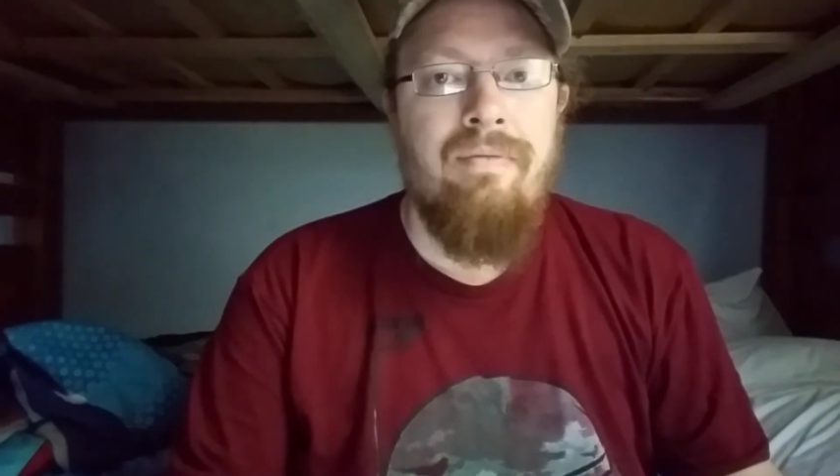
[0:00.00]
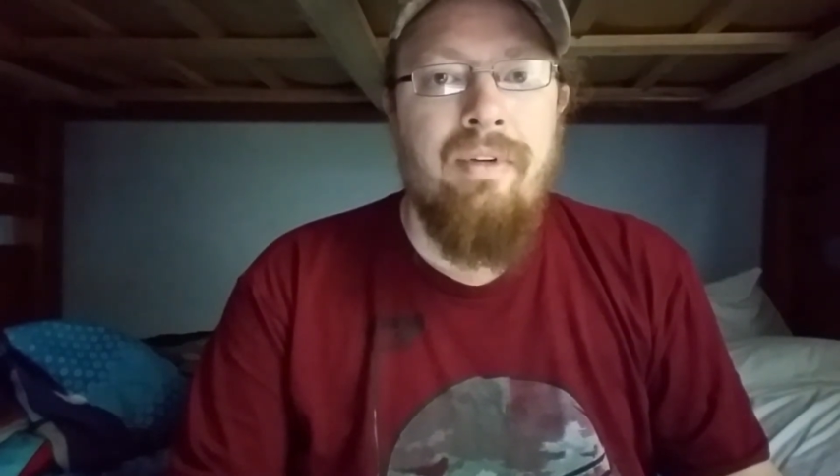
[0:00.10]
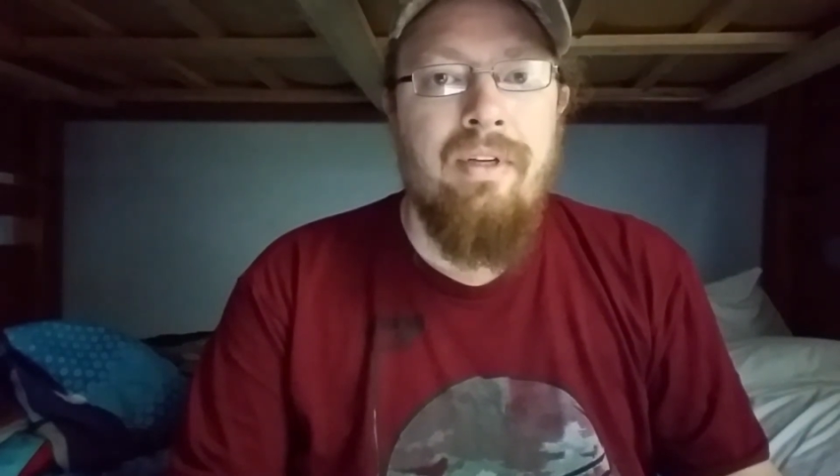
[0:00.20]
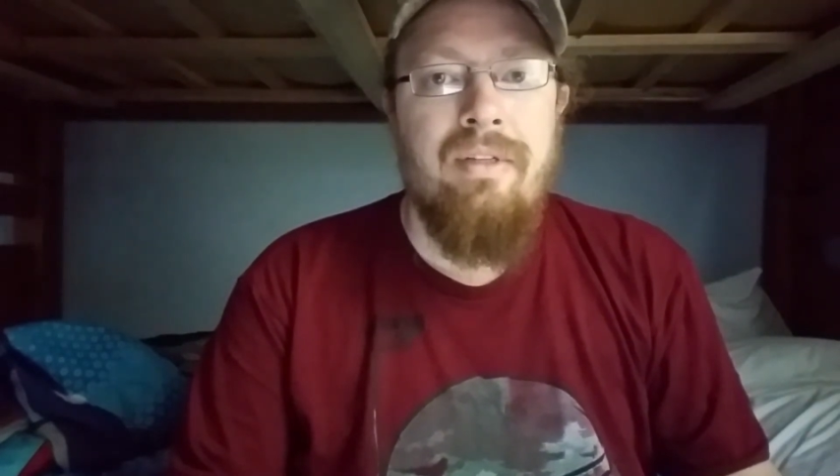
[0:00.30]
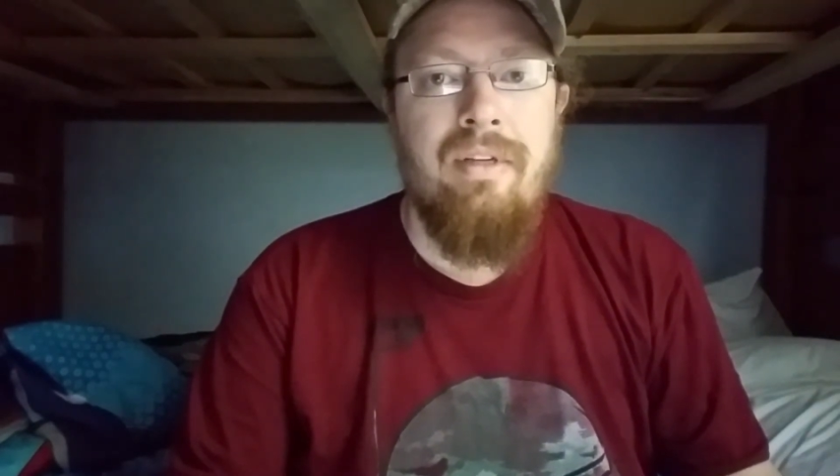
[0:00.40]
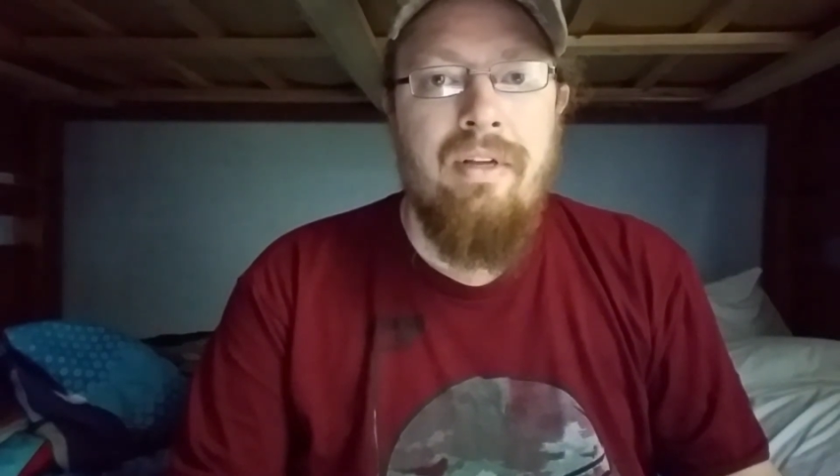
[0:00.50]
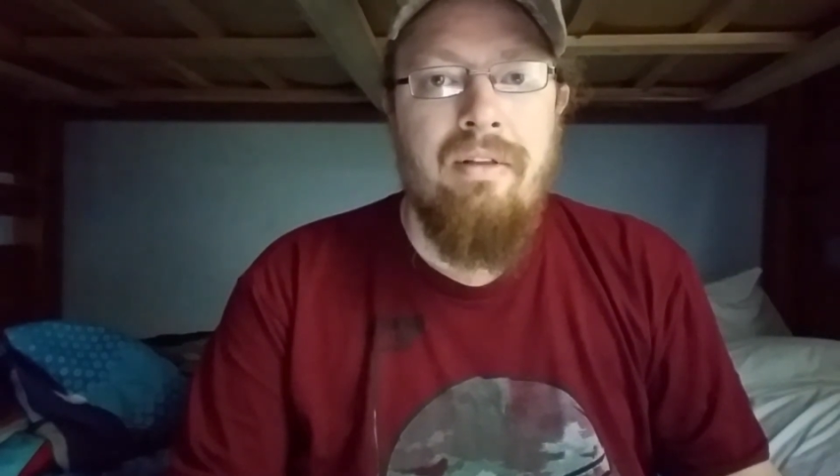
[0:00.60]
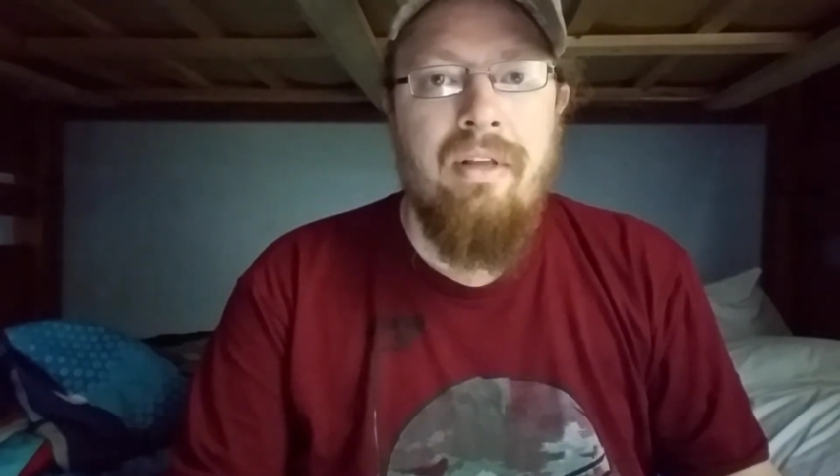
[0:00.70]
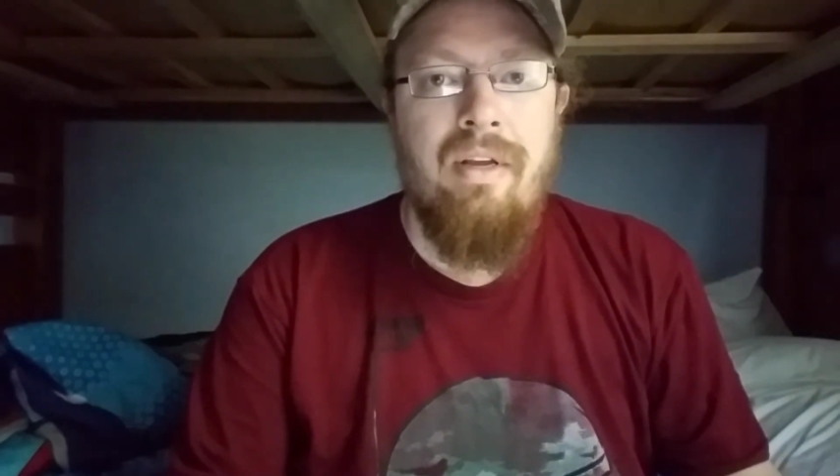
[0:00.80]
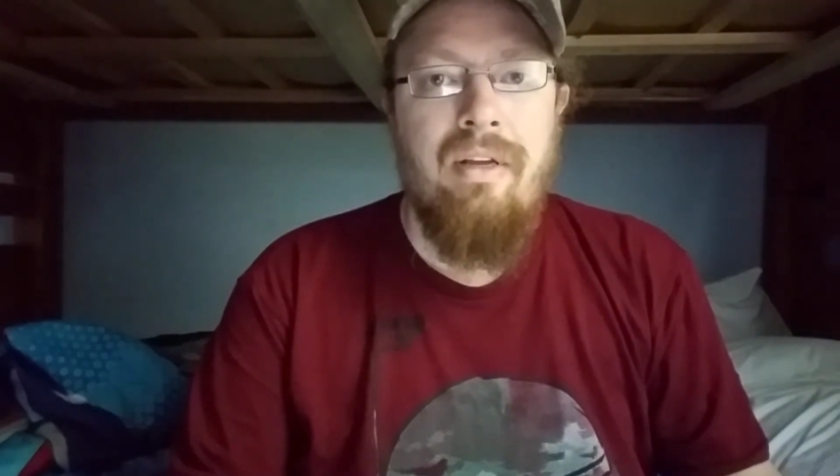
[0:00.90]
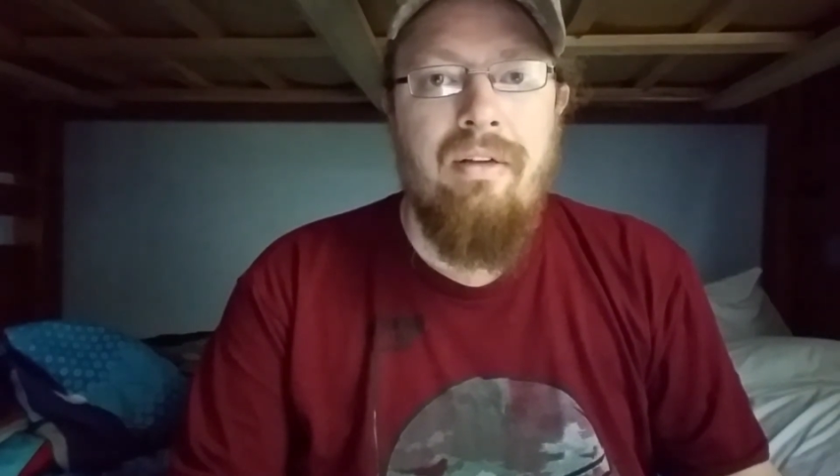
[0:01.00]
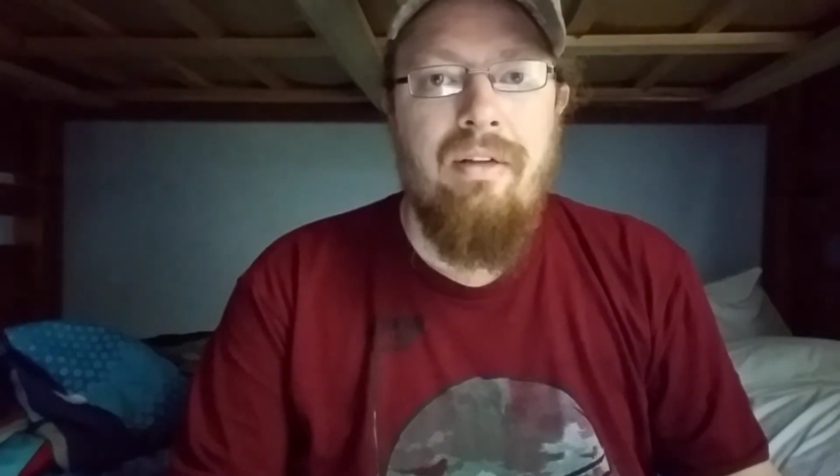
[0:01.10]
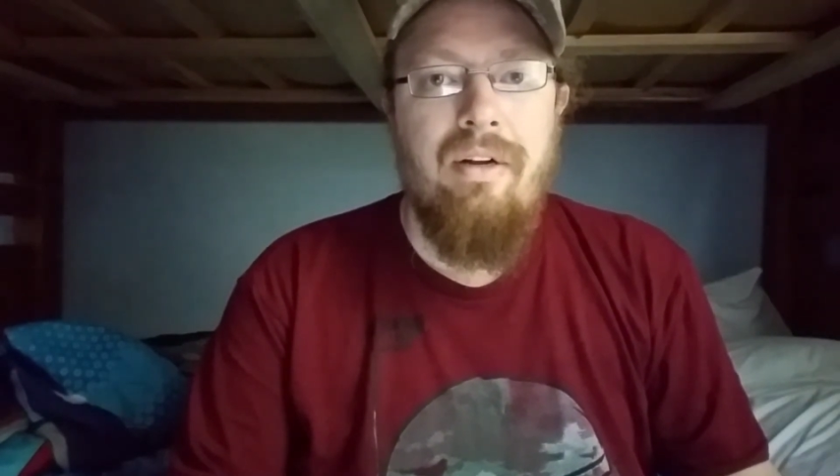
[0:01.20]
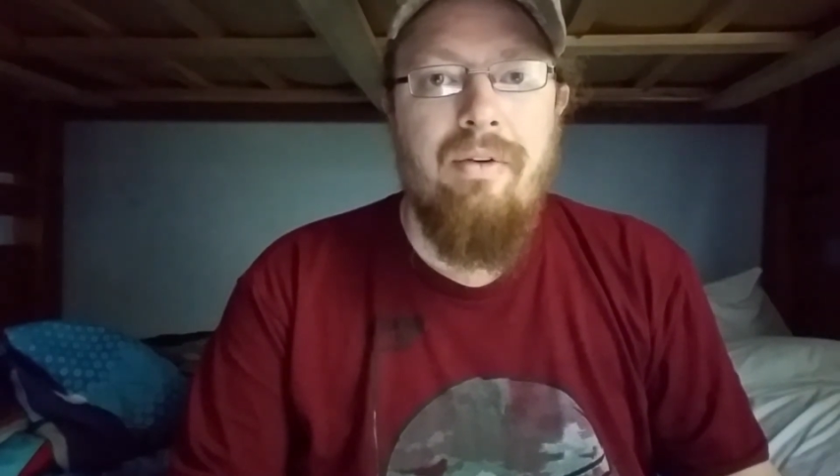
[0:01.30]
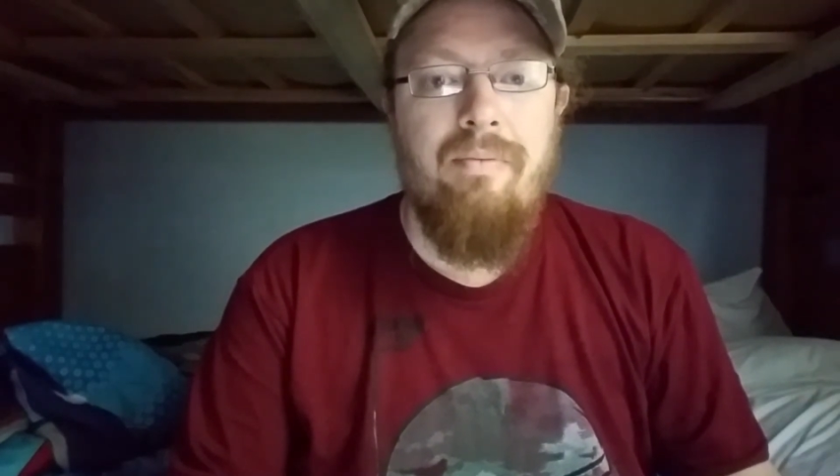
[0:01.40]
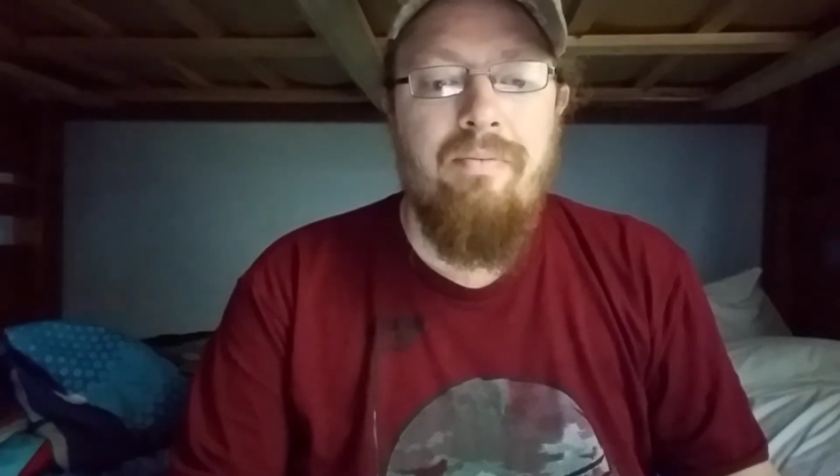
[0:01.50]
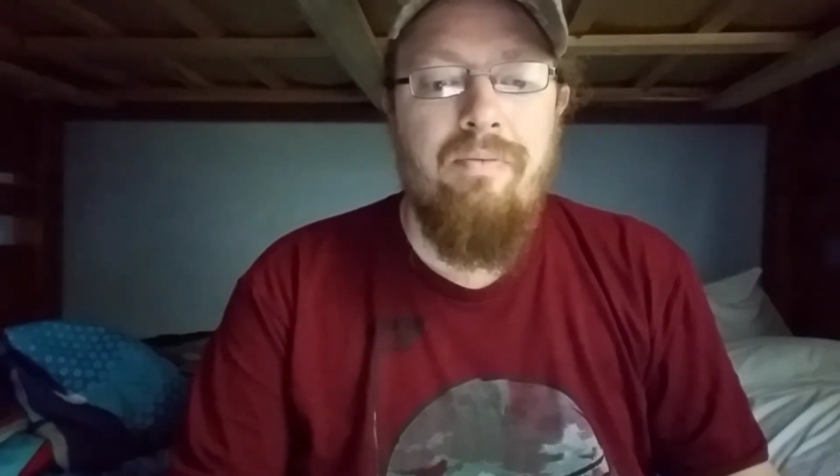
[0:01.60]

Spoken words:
fix, and they, you know,